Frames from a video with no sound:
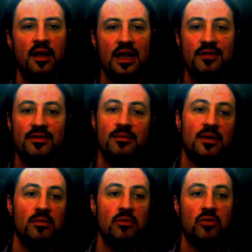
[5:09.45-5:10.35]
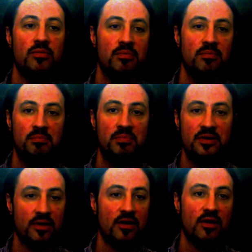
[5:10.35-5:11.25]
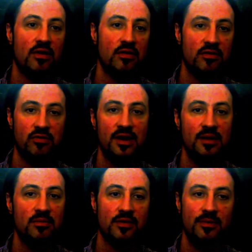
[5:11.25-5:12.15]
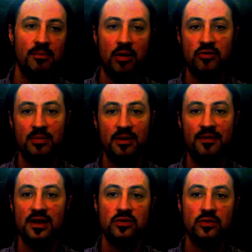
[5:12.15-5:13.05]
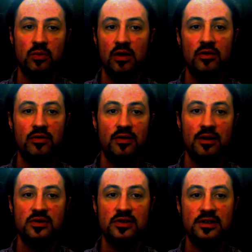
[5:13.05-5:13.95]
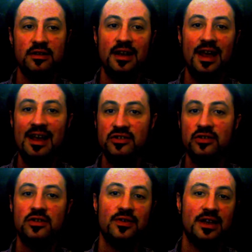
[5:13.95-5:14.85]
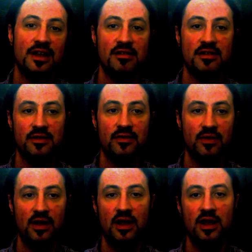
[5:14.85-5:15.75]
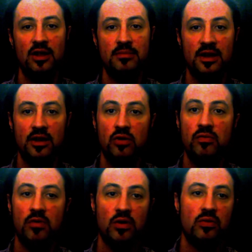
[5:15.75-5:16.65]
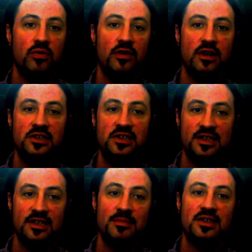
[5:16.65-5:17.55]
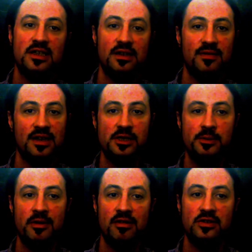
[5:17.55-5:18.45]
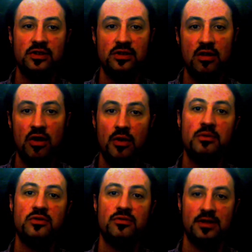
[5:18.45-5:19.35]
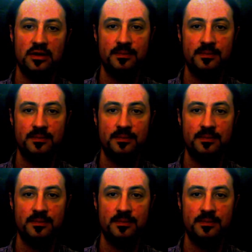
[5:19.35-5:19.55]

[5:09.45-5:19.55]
Even in my more bizarre dreams of impossibly fictional worlds, there was still an essence of a narrative. My own role, the legitimacy of the experience as though it was real.